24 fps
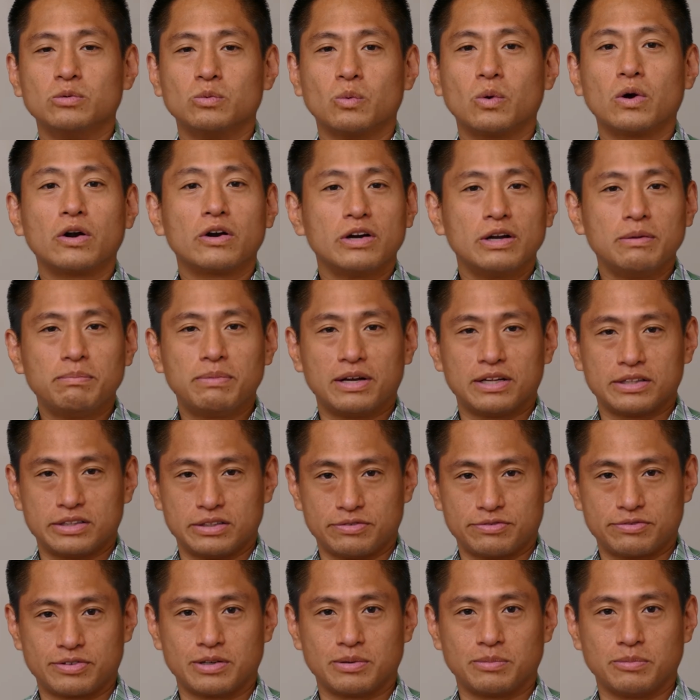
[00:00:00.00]
worry about the
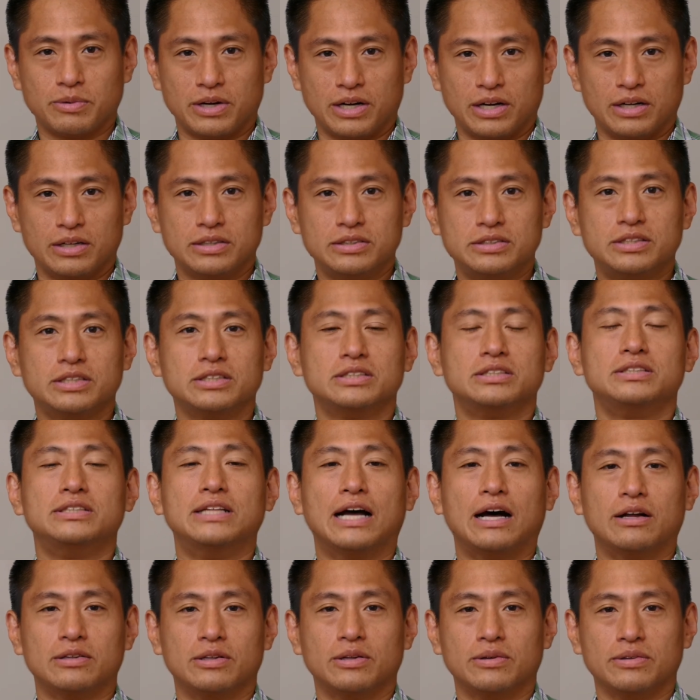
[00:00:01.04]
firmware, just
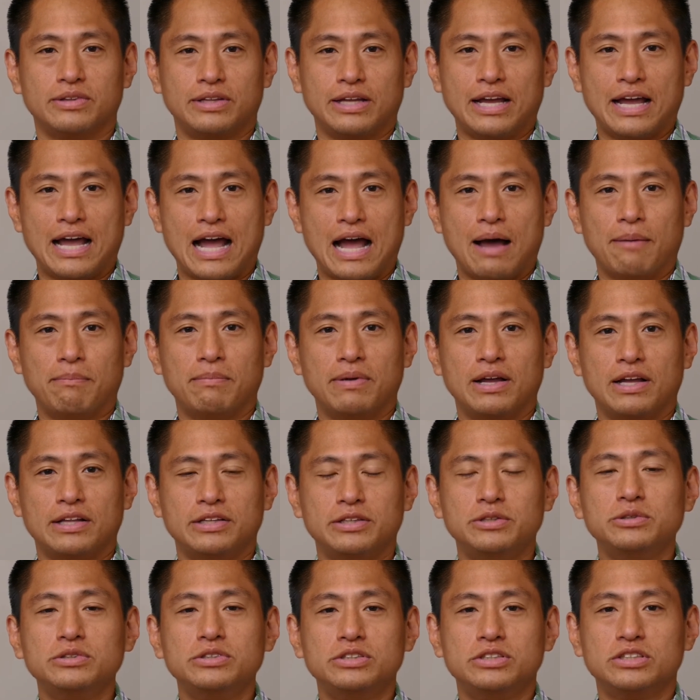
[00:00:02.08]
download the app and
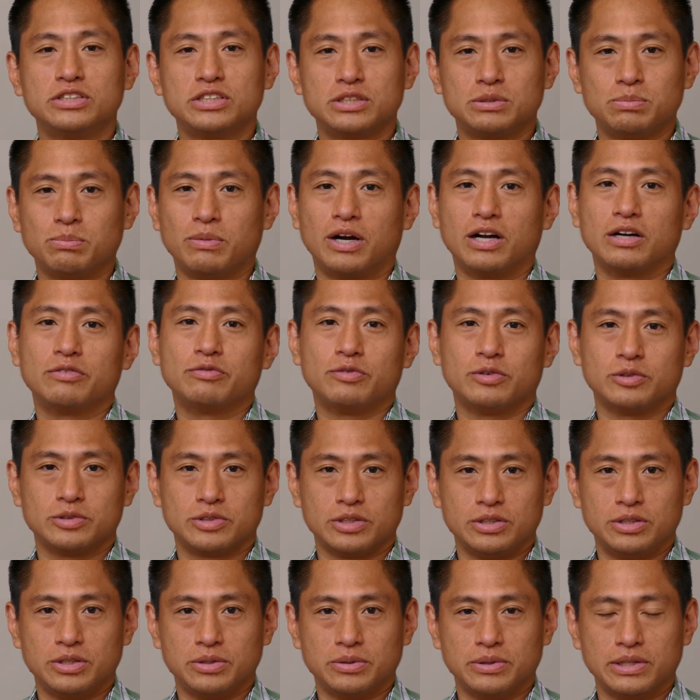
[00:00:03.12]
use your smartphone to
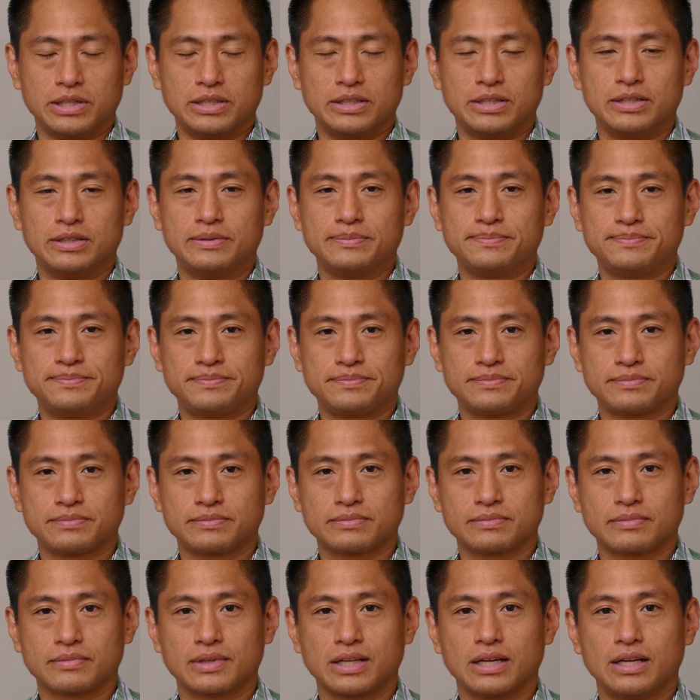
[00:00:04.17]
do it.
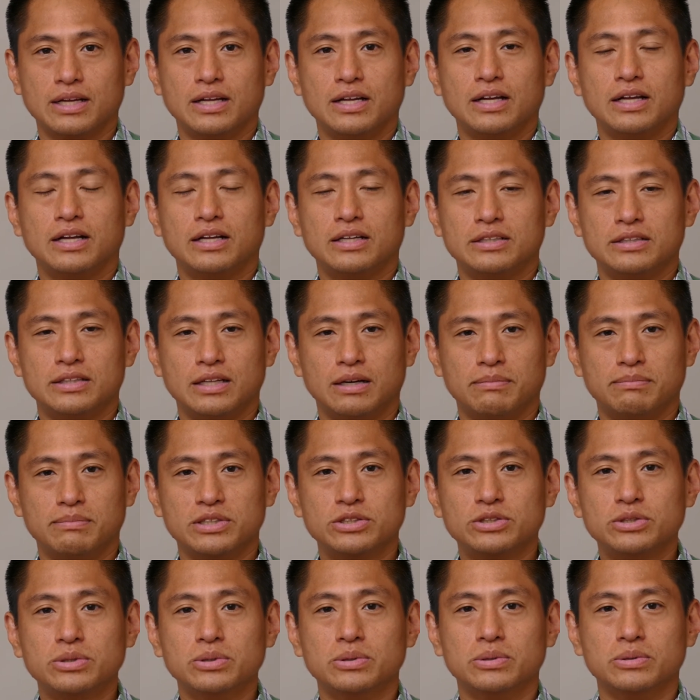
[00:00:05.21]
Number
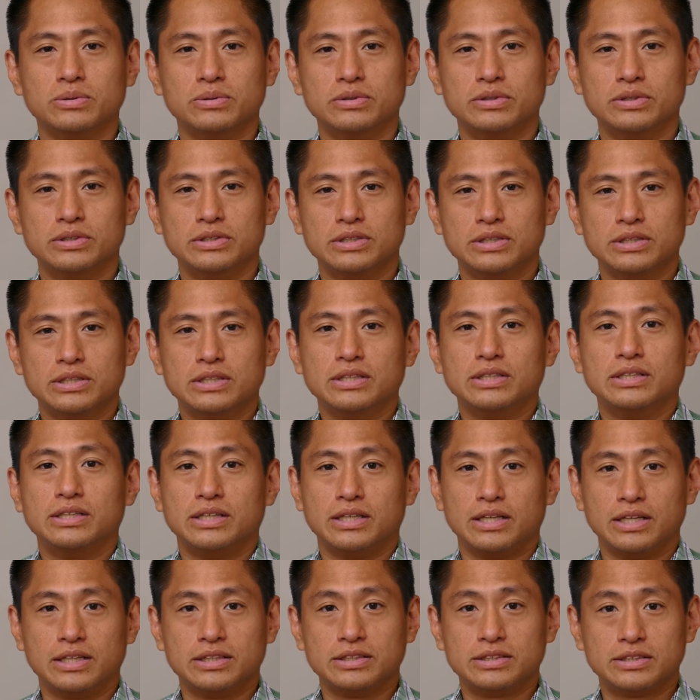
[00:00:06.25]
two,
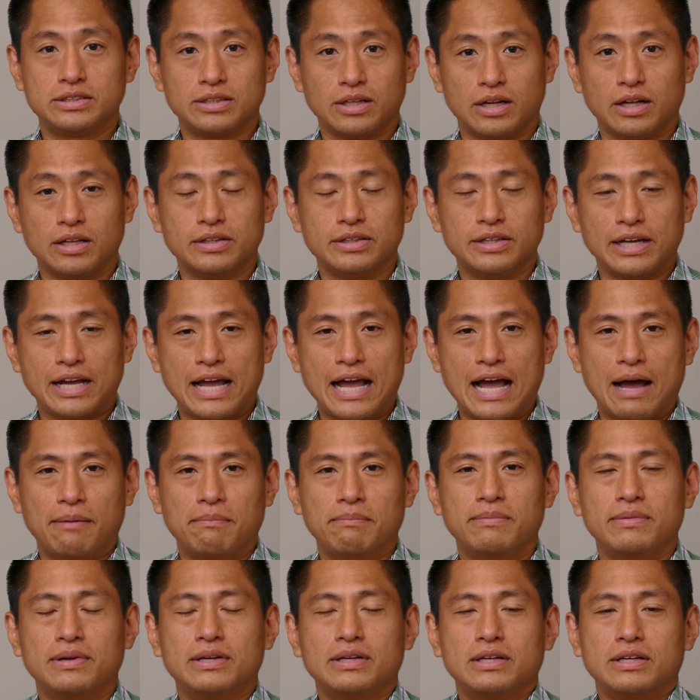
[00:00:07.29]
install the app.
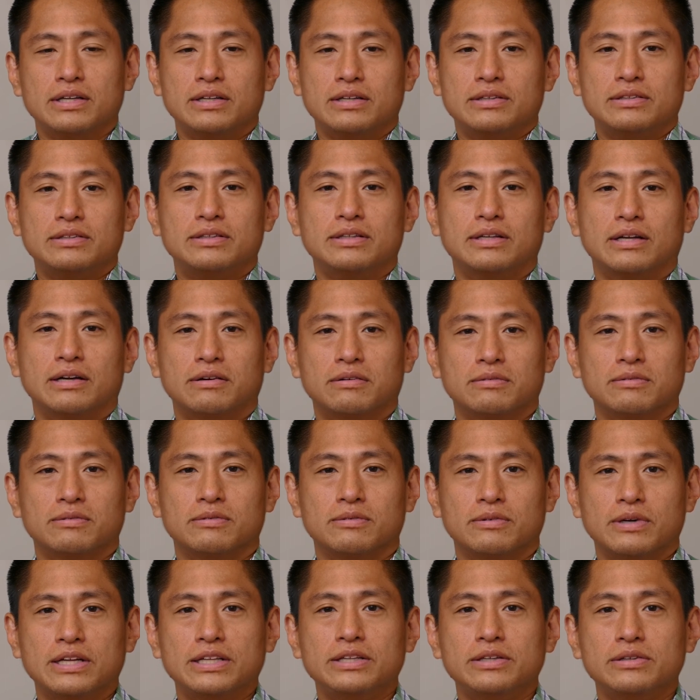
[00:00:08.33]
Now,
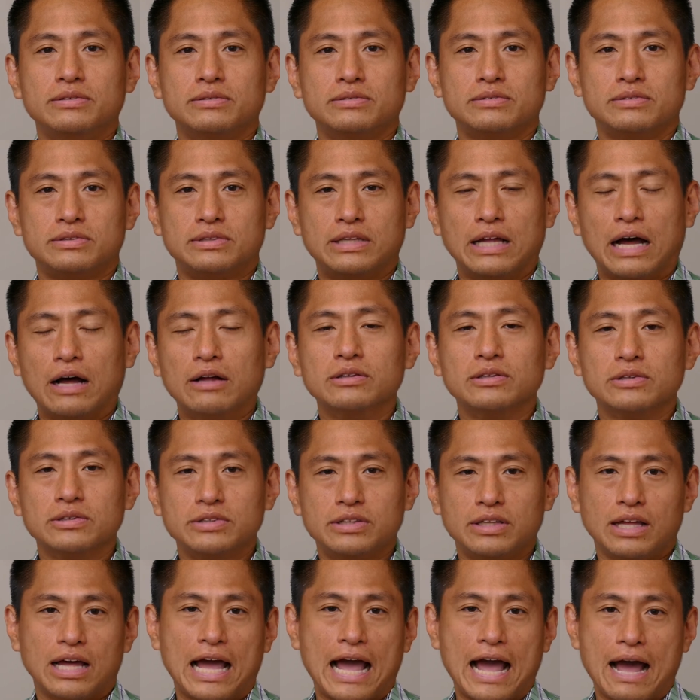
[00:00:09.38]
when you download
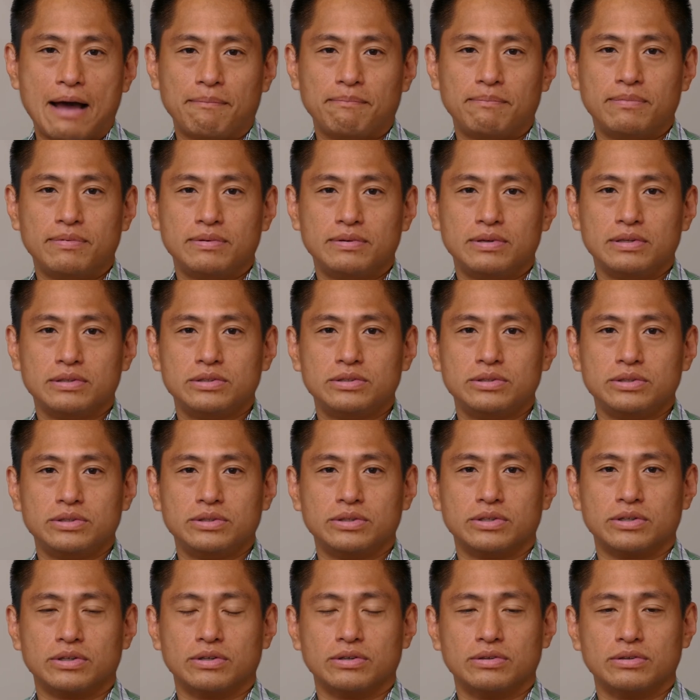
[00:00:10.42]
the app to
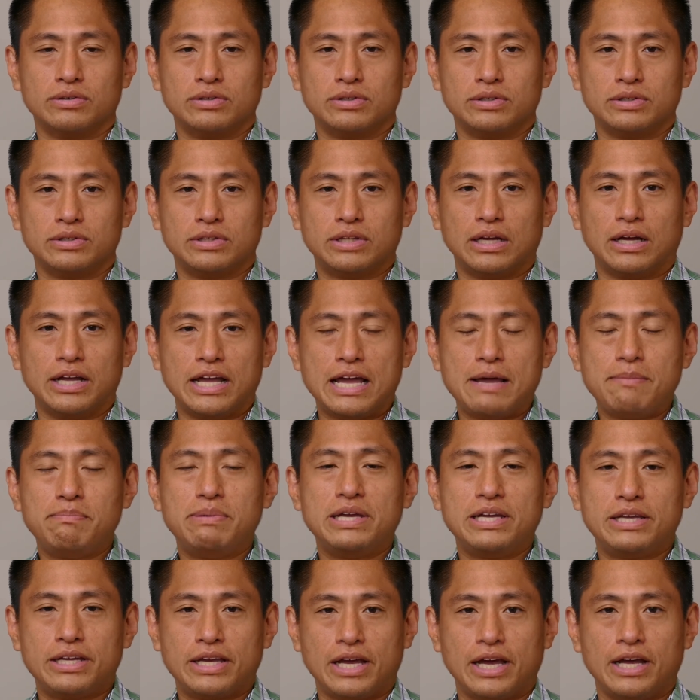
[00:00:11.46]
your the
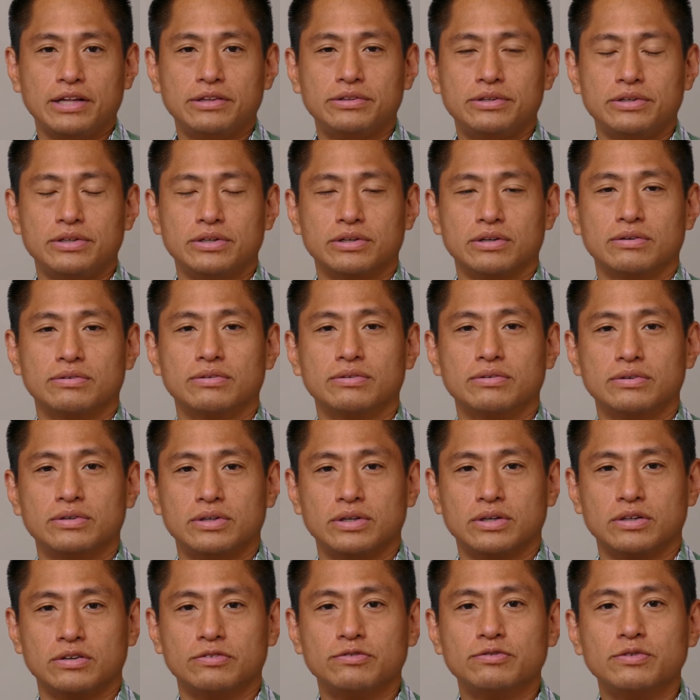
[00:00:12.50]
APK to your
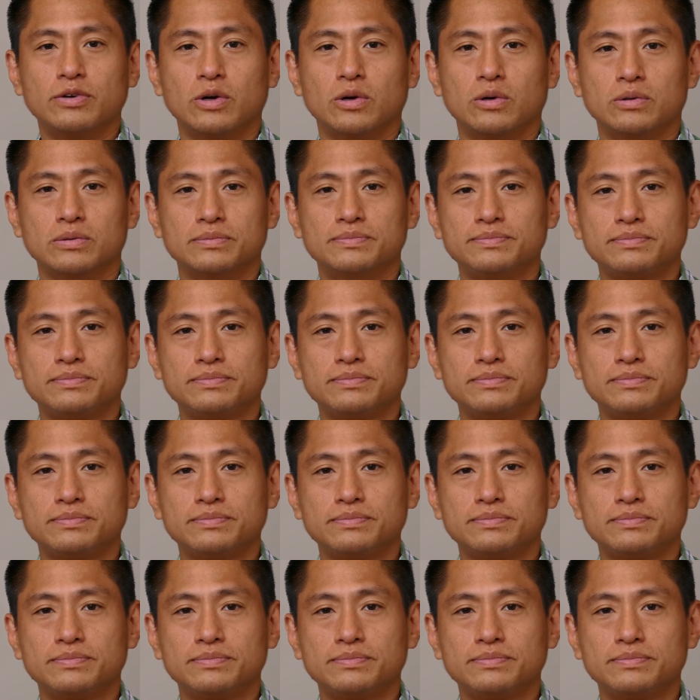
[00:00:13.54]
your phone,